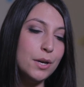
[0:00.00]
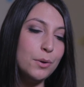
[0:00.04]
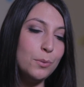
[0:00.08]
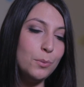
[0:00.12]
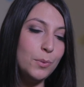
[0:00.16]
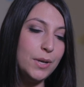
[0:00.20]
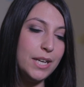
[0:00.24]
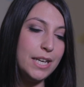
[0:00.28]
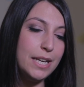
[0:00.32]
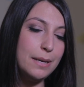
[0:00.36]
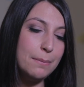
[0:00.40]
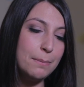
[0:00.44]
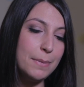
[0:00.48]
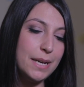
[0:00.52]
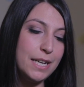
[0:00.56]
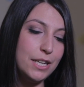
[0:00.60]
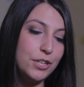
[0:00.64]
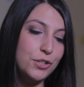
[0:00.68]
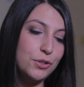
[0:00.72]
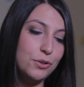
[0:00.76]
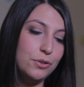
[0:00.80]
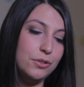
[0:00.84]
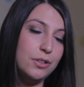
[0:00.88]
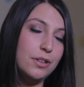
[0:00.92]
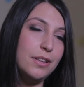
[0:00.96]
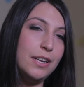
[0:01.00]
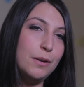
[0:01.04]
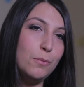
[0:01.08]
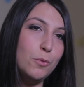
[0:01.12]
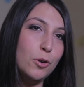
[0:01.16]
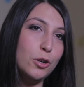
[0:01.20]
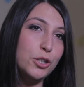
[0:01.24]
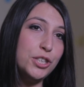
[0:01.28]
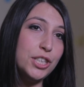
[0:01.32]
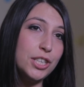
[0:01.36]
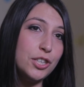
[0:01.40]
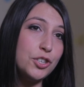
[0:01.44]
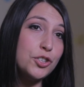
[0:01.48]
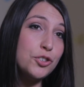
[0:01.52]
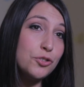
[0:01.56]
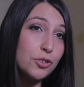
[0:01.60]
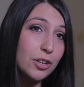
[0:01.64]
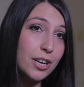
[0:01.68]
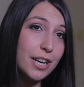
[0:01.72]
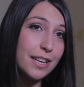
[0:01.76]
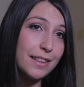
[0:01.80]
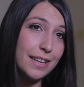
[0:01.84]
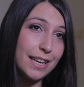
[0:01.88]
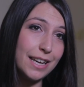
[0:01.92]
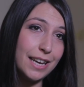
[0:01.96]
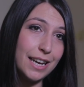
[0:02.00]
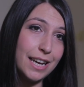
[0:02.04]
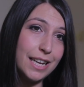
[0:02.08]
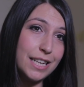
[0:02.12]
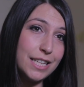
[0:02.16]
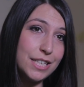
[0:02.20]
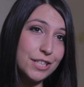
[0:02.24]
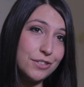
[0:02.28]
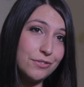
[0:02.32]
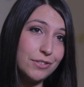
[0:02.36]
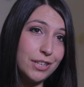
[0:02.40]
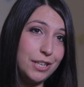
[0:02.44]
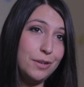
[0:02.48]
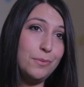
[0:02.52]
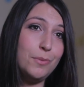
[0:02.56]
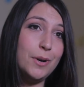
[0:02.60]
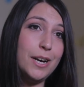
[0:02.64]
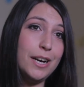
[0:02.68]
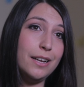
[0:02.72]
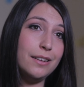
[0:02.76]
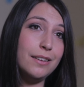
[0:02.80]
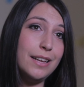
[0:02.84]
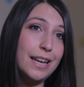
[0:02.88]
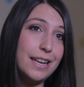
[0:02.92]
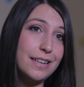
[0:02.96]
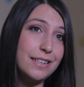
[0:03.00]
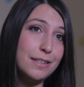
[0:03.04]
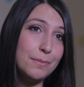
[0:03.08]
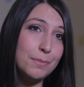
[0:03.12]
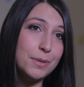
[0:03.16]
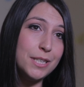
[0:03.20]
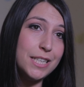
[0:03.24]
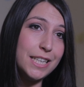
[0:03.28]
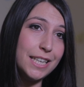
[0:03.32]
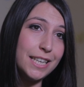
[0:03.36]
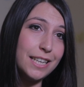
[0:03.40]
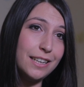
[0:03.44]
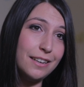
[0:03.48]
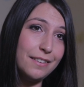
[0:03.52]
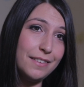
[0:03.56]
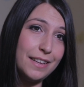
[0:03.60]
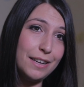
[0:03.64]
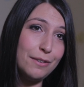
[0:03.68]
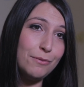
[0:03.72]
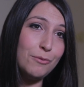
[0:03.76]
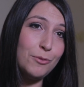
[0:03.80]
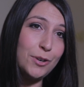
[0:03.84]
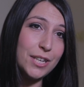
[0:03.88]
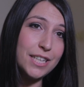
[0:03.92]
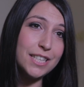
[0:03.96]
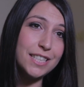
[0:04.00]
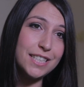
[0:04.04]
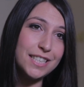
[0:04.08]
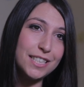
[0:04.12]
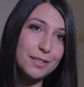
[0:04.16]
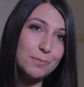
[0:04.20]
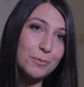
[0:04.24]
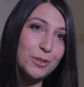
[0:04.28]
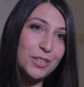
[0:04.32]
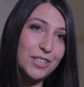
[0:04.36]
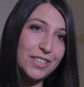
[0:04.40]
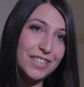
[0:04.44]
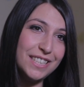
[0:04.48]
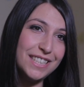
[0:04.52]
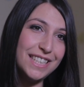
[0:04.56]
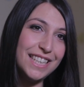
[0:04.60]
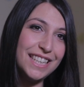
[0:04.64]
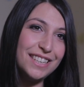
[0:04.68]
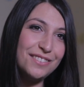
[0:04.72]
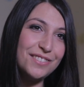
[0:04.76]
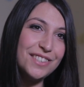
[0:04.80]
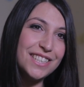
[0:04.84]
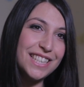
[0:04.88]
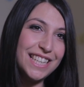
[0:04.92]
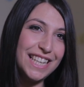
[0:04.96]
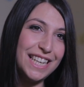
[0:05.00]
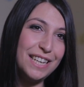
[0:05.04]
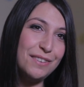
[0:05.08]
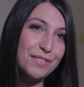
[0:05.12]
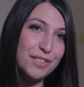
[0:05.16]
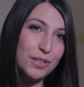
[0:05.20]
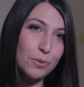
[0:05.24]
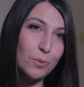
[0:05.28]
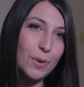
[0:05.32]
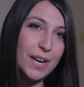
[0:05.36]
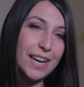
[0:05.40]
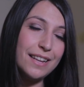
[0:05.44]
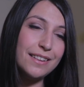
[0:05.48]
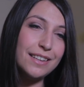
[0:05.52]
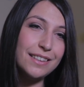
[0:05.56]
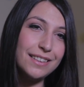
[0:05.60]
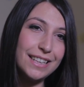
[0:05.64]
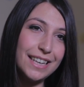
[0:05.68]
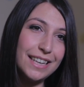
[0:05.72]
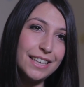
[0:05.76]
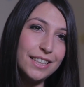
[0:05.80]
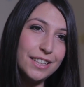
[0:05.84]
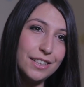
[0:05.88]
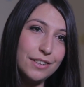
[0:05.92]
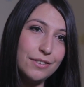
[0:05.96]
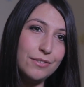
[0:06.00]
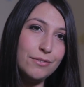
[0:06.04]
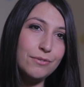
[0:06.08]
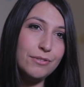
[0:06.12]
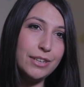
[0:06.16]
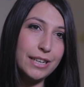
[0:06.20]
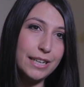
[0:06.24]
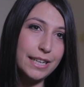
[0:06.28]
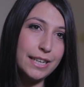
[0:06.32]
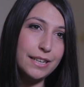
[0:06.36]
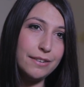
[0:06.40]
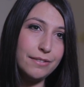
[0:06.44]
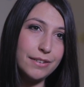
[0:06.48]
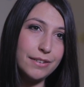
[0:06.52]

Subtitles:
We make sure that they wash and dry their hands really well, and in particular their wrists, because if sleeves are wet then that can really